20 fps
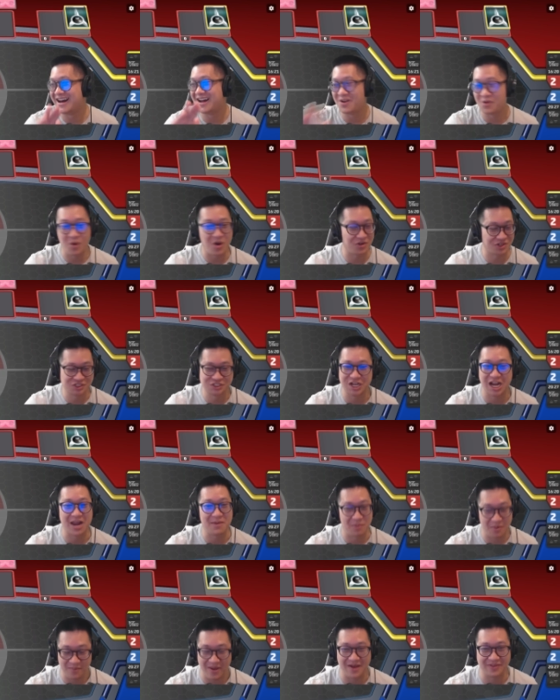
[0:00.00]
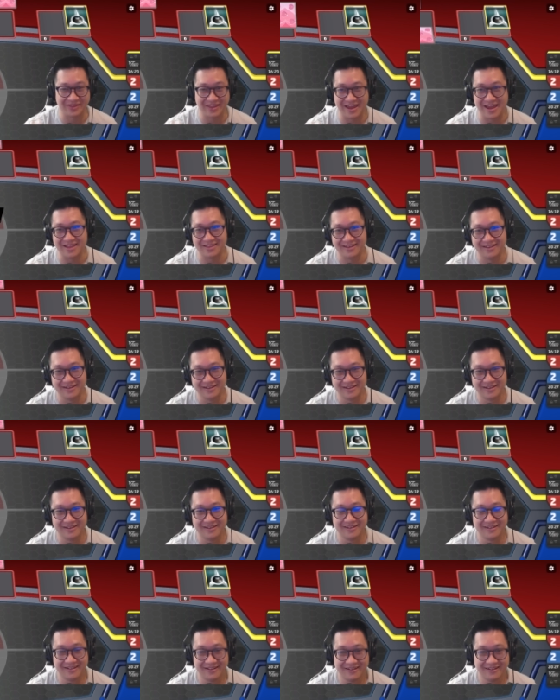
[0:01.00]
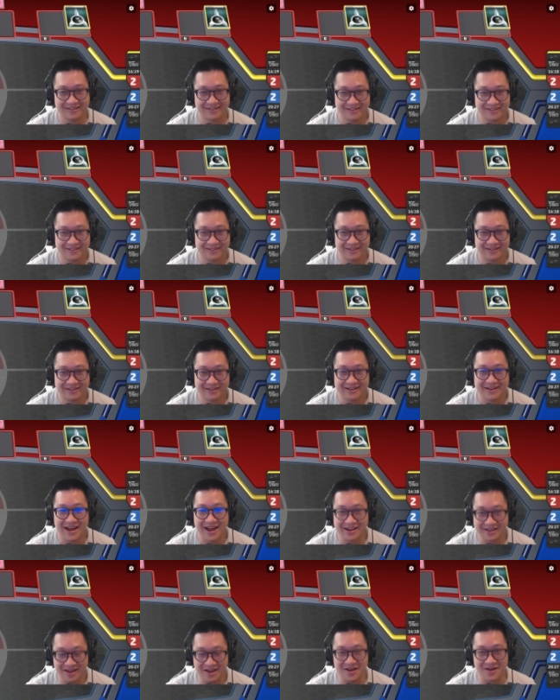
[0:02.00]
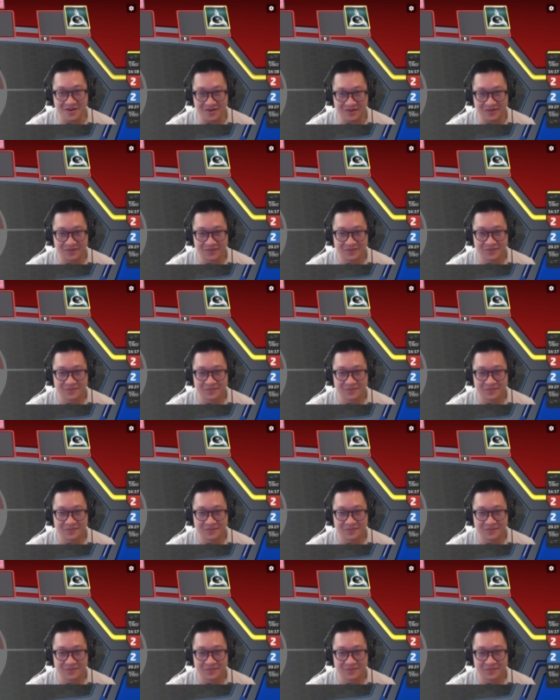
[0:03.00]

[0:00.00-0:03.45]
I won't shut up about that. I know.